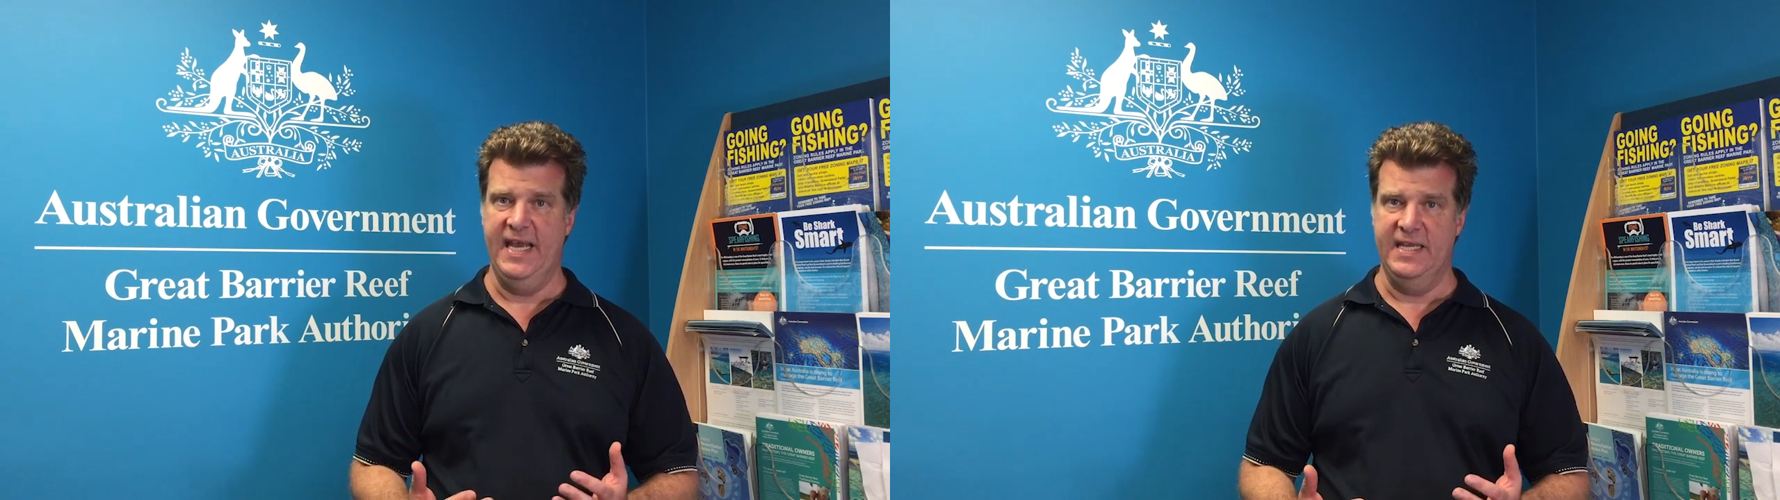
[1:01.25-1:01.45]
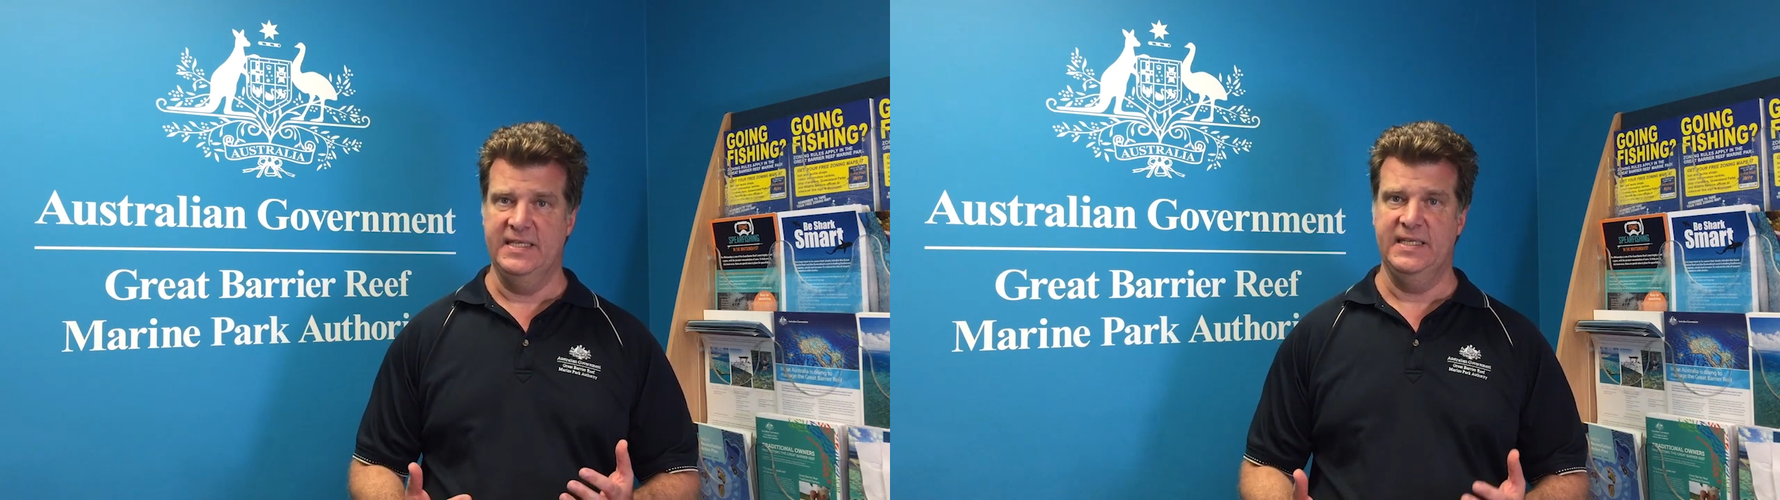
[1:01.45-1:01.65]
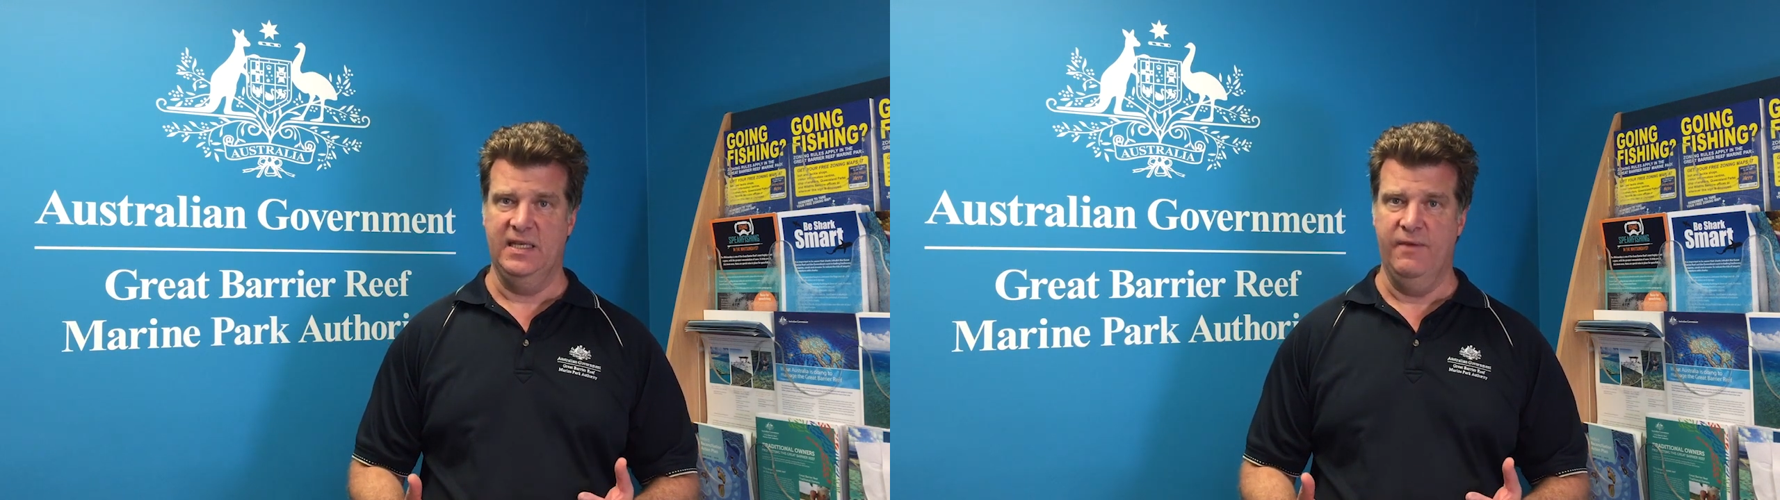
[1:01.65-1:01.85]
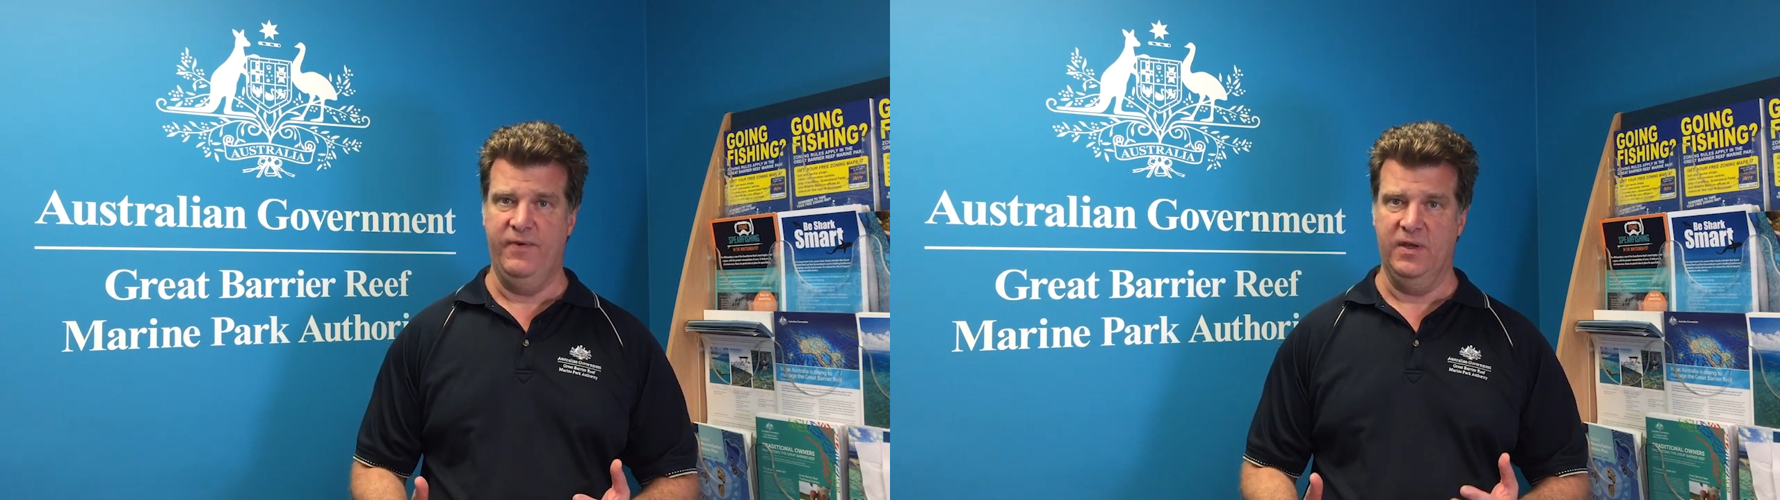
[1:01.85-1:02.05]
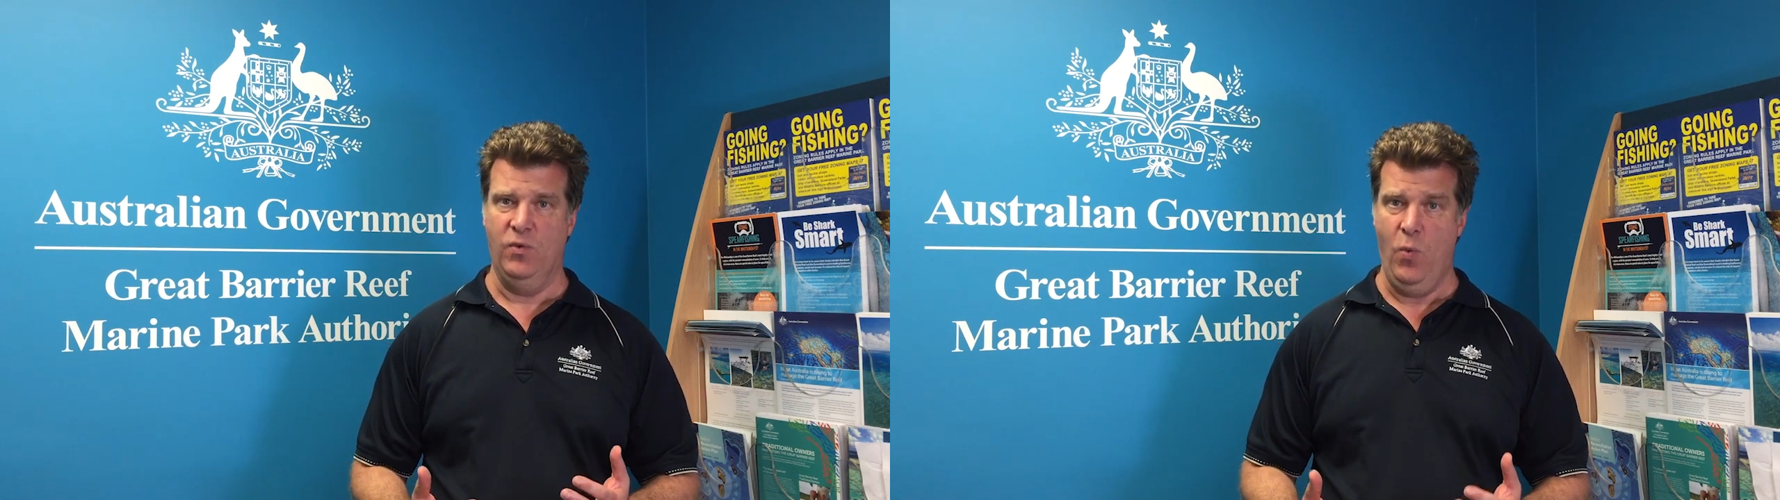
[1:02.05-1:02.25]
any
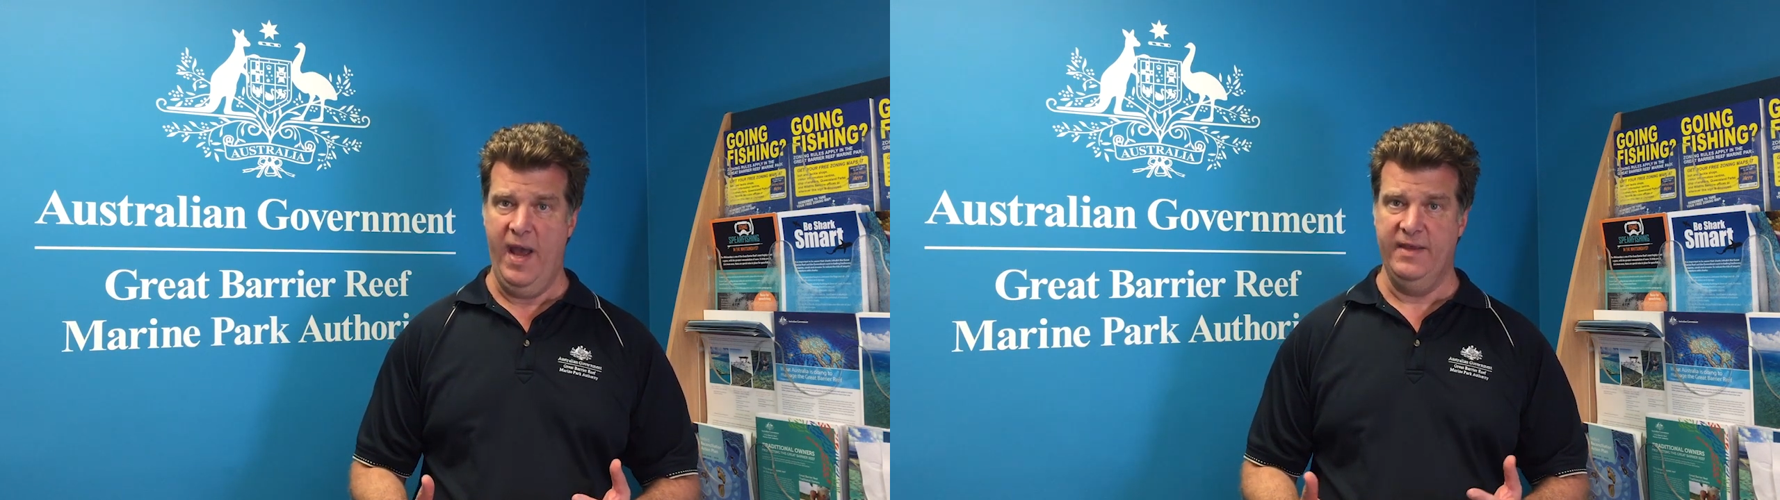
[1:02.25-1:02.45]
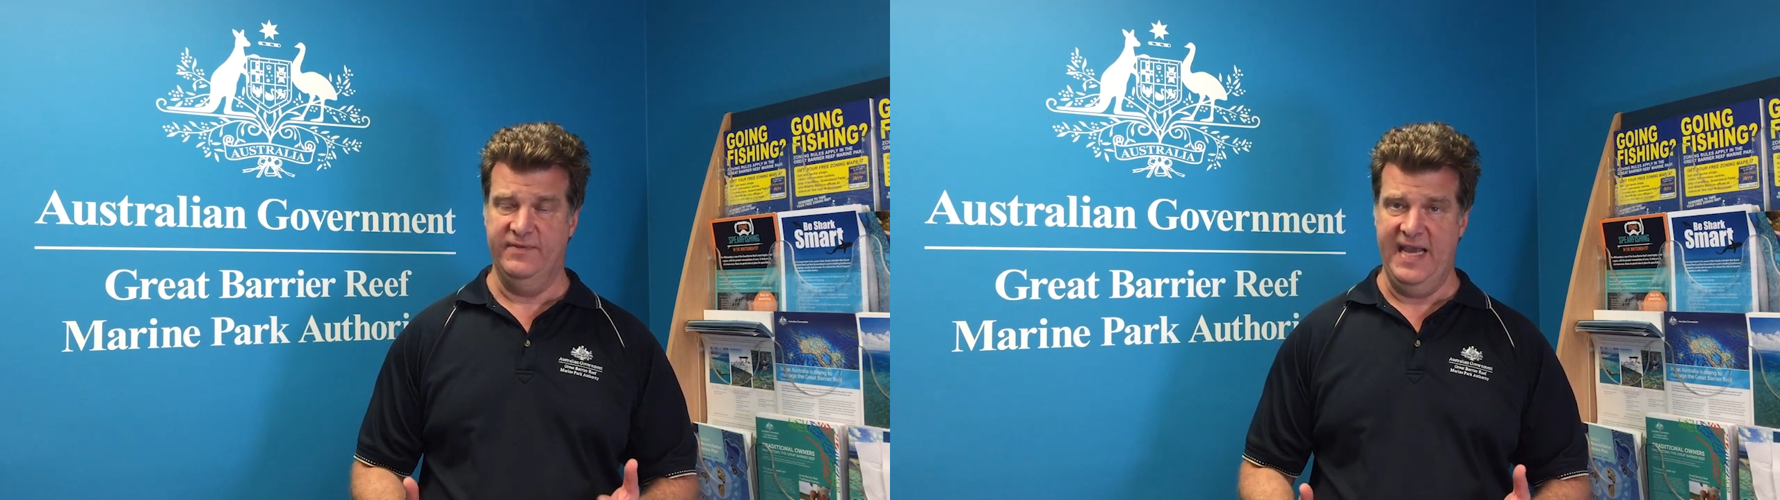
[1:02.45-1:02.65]
significant wave